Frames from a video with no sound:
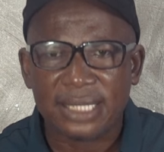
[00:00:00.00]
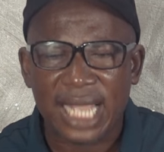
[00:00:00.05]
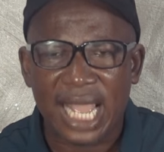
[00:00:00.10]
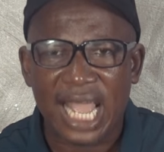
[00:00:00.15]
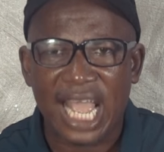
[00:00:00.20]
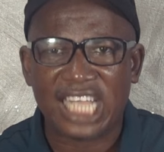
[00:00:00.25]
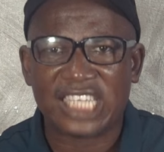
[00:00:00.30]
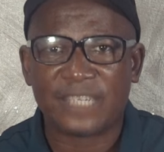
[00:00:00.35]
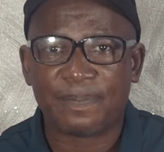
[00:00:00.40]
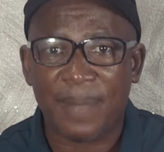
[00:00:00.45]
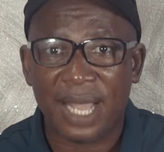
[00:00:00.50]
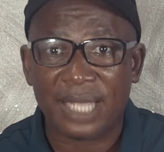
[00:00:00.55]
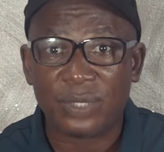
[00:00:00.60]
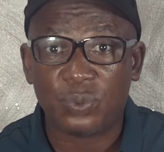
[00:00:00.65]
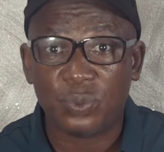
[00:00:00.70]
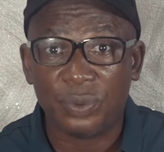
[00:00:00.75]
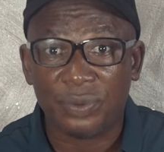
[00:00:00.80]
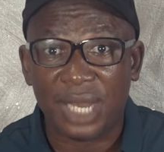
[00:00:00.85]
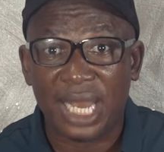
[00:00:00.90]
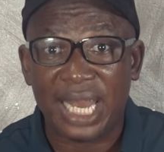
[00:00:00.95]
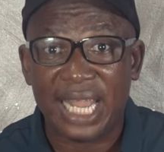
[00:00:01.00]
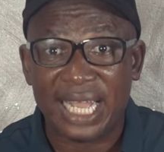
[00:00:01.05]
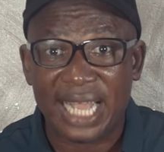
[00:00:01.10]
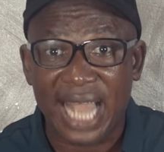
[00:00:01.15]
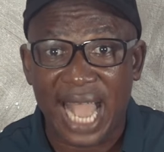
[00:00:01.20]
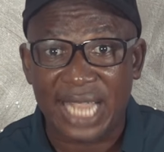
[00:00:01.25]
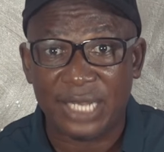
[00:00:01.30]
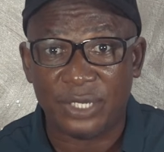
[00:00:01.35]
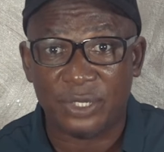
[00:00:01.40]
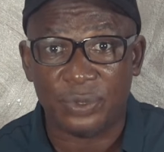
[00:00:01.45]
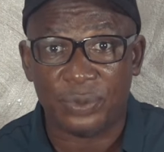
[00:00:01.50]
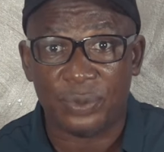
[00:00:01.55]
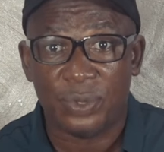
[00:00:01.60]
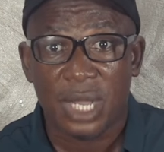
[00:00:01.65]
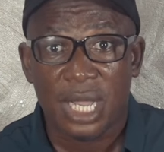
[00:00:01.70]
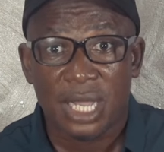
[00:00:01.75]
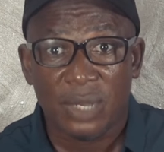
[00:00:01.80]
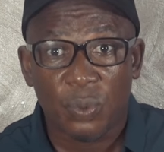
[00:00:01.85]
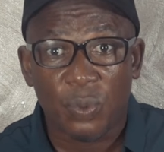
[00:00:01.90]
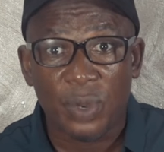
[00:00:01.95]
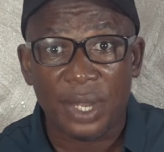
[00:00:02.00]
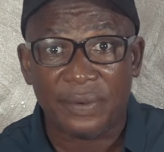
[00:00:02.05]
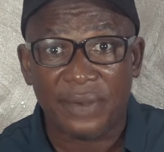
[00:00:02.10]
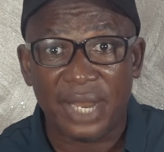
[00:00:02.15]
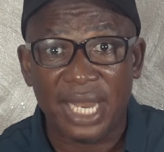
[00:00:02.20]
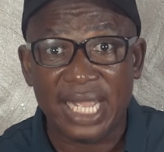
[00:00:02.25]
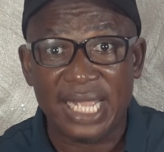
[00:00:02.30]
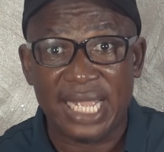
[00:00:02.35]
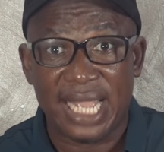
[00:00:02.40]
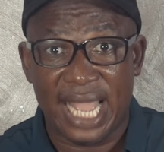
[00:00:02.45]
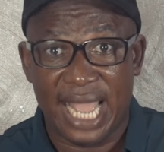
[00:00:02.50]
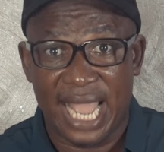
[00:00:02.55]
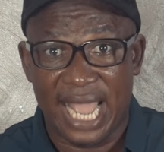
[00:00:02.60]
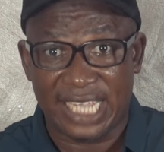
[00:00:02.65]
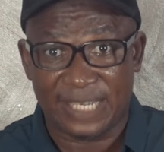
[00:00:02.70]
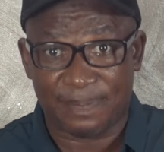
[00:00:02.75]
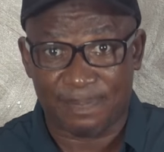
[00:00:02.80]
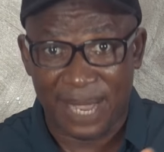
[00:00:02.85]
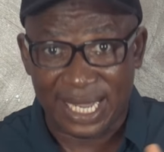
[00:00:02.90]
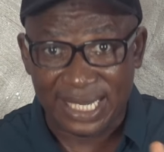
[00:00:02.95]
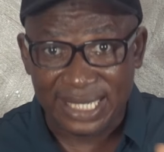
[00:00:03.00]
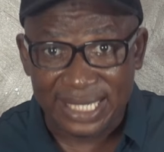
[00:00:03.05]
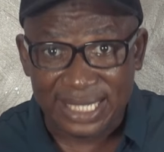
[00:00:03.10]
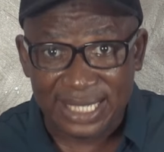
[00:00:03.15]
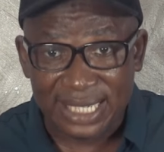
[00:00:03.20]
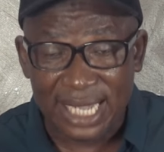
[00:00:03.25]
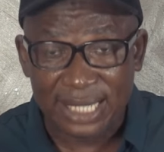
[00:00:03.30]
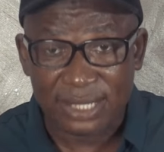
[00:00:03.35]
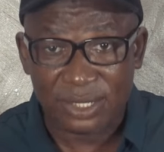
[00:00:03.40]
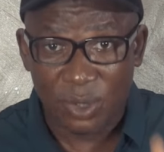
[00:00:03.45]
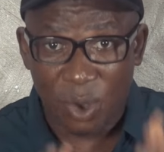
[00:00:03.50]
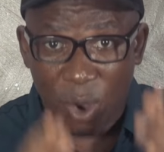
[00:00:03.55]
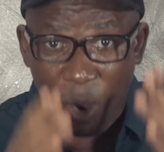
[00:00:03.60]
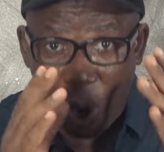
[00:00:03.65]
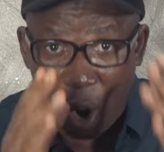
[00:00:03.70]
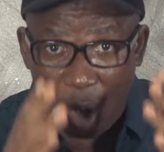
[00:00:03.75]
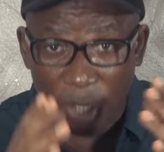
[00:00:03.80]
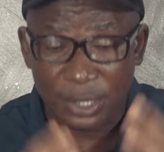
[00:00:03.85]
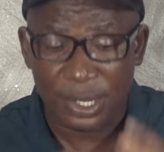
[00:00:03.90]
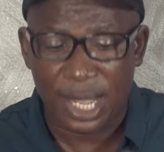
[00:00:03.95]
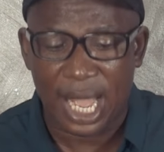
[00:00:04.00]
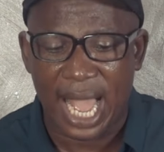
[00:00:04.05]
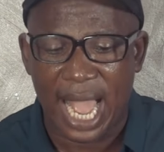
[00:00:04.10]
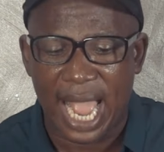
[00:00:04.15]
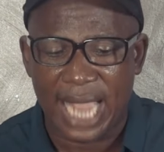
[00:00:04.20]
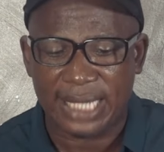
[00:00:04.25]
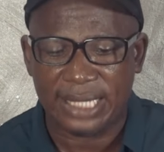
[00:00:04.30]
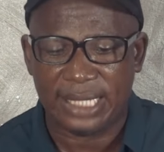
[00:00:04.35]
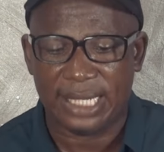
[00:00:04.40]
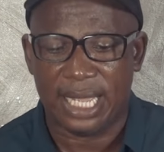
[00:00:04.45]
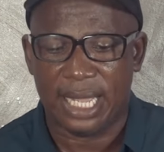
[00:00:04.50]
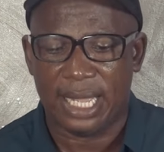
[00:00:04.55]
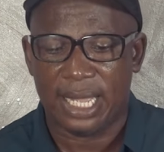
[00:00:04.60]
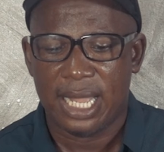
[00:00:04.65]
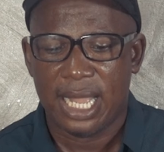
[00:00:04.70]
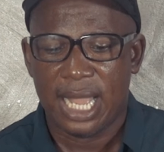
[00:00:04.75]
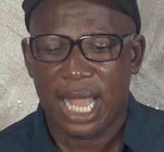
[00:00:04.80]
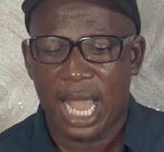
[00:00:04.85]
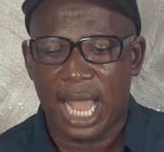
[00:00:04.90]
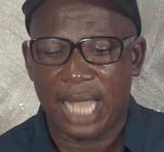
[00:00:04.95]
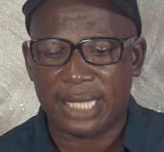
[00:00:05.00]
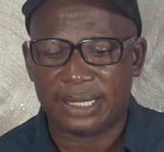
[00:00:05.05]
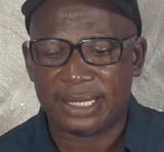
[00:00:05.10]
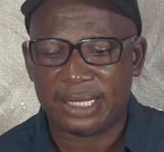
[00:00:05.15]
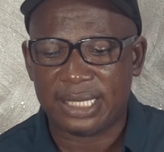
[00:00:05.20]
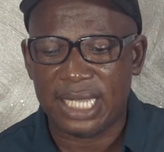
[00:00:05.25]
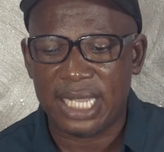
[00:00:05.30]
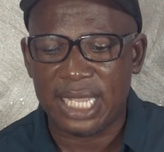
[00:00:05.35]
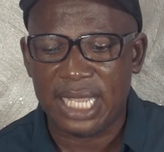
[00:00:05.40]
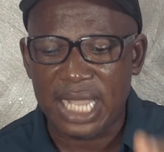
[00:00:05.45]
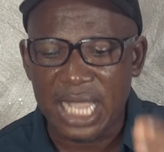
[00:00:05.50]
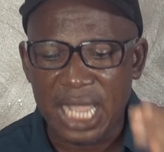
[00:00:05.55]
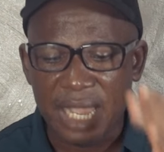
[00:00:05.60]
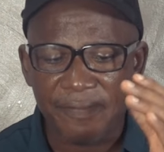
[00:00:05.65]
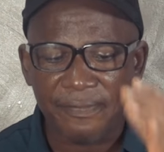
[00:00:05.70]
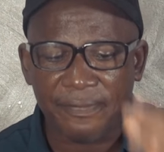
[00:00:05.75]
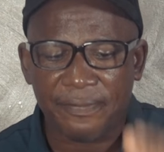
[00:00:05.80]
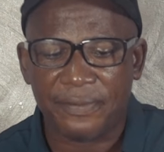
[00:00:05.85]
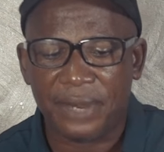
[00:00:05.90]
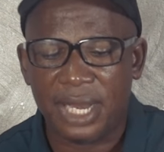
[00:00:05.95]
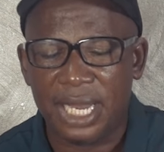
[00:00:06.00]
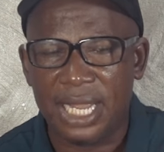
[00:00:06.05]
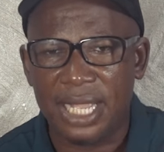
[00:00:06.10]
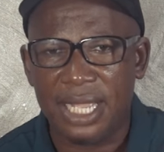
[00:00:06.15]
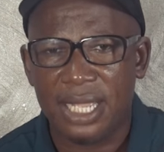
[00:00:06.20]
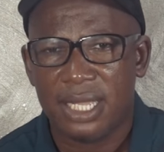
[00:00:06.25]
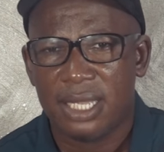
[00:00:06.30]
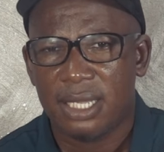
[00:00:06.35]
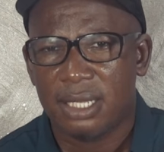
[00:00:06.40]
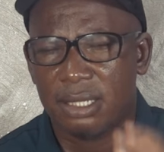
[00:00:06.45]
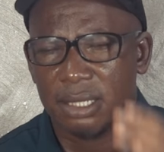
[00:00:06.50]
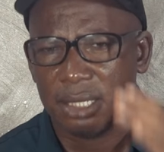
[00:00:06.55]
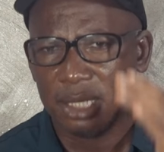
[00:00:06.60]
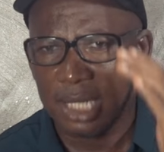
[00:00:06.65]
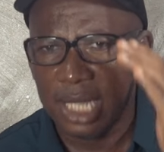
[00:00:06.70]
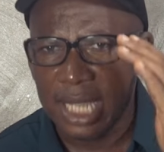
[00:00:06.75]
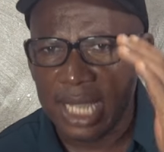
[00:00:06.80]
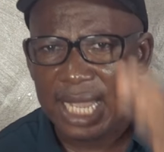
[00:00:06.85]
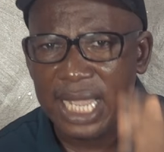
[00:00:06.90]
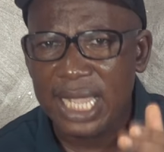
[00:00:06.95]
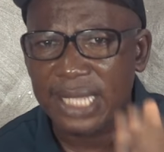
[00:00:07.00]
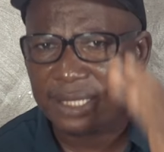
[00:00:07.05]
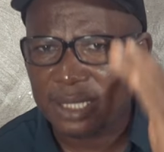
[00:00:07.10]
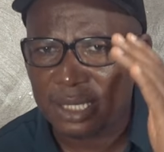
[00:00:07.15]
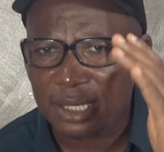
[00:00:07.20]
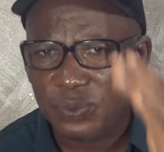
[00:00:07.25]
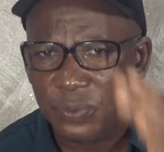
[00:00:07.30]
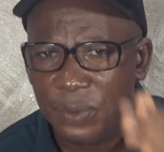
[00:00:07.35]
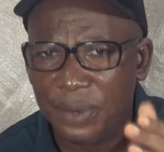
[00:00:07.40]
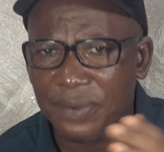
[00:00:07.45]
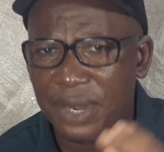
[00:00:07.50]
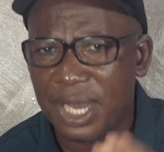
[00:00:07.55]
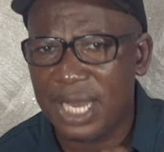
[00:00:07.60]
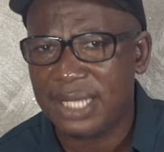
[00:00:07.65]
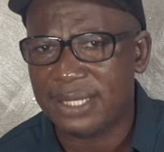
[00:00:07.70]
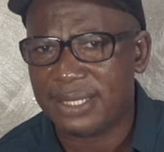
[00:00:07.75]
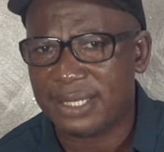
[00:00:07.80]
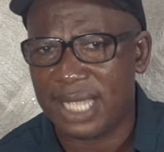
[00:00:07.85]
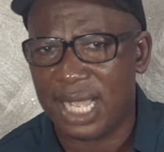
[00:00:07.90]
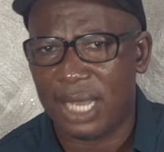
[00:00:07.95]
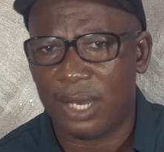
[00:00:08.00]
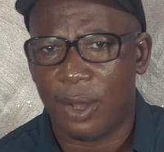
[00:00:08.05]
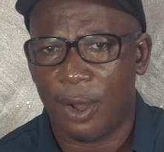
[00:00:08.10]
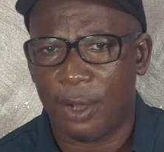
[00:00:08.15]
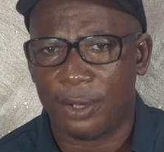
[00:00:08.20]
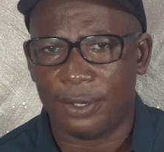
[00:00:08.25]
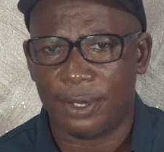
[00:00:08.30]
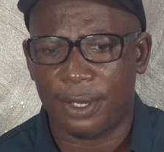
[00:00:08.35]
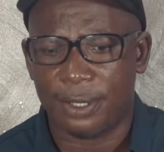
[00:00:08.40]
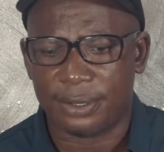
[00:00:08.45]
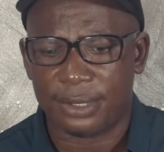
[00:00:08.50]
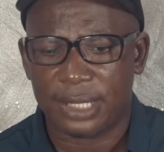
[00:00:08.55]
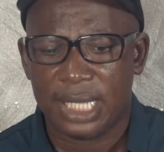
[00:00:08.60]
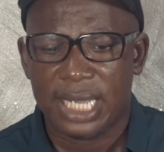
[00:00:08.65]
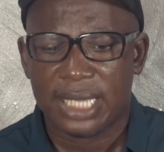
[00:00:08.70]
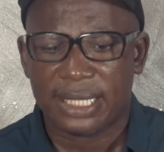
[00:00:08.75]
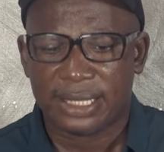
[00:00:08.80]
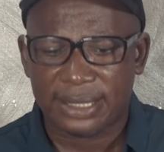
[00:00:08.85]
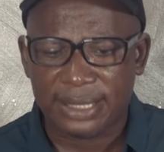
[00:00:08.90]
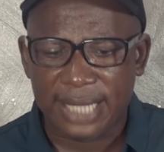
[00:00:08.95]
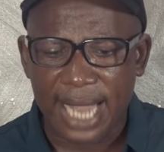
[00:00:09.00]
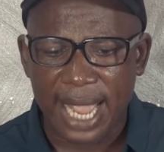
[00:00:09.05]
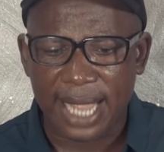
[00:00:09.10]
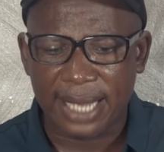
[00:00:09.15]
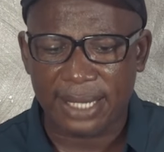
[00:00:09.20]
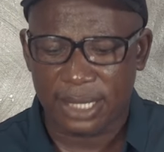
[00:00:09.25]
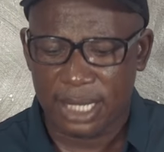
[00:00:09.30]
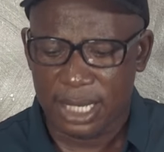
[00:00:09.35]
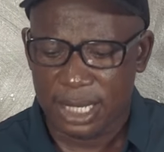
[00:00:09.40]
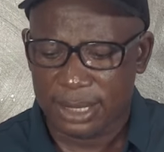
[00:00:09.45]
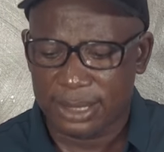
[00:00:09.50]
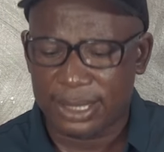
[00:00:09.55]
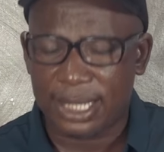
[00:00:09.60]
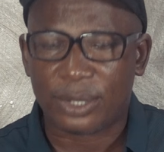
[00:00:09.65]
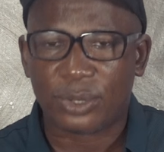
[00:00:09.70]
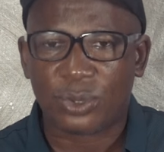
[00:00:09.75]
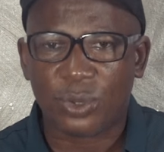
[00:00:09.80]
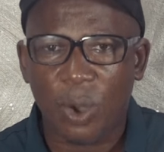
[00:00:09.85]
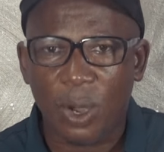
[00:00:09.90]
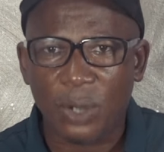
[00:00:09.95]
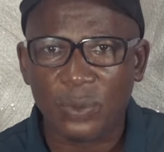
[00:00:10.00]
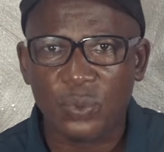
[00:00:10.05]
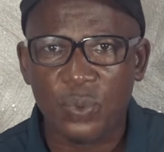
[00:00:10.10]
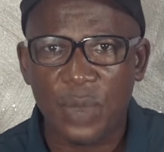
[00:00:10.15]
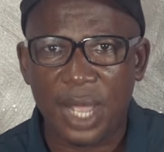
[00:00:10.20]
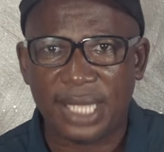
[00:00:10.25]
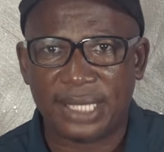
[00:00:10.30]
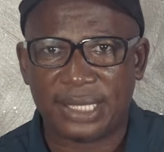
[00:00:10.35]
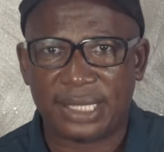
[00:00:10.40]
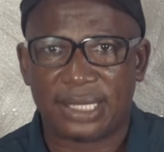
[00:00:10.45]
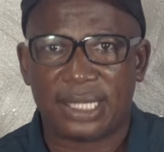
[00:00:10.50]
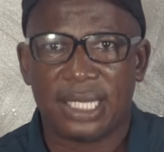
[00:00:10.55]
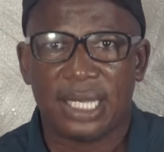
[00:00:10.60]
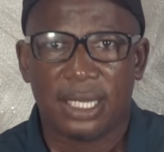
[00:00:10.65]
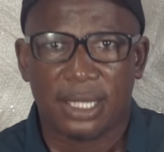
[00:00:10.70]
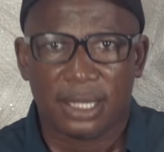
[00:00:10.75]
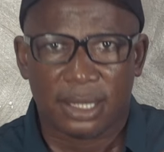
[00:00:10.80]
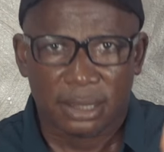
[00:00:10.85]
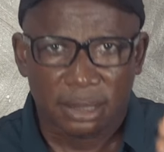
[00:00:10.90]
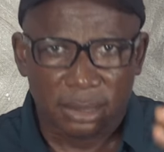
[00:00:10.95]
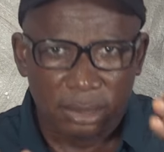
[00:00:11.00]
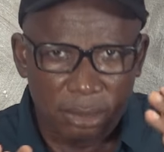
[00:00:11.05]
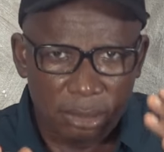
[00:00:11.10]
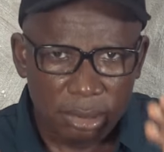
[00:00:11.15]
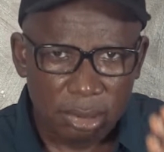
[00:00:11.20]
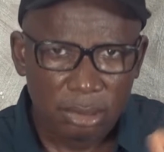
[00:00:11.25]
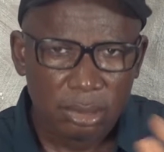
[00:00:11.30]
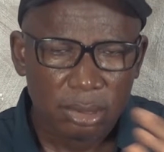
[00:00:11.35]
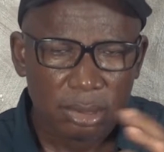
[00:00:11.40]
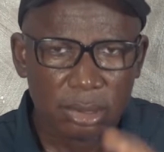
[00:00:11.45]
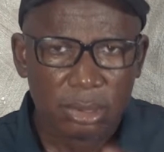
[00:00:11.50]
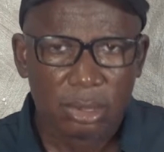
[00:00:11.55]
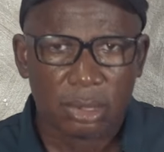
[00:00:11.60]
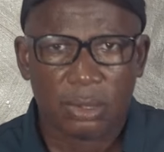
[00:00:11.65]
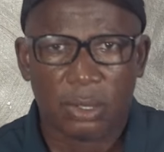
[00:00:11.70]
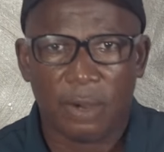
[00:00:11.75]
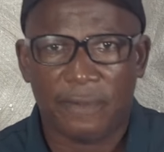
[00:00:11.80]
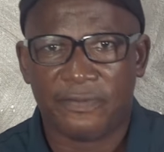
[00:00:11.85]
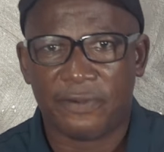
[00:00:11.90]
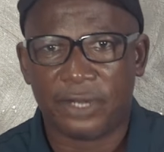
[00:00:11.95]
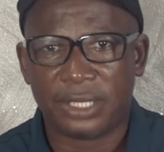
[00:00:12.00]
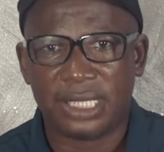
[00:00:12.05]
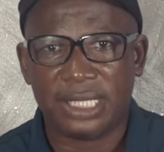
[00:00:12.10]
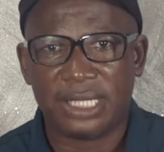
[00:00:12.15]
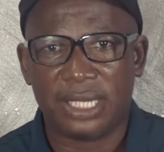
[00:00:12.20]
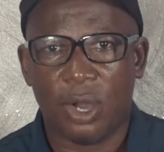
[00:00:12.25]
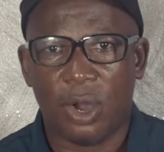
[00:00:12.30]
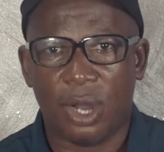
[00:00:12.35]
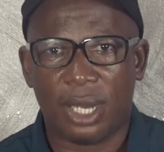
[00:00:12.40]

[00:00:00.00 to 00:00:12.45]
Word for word: the expert will really guide you, will really expatiate on your idea and see if really it will really sell or not. Then, the third way is confronting the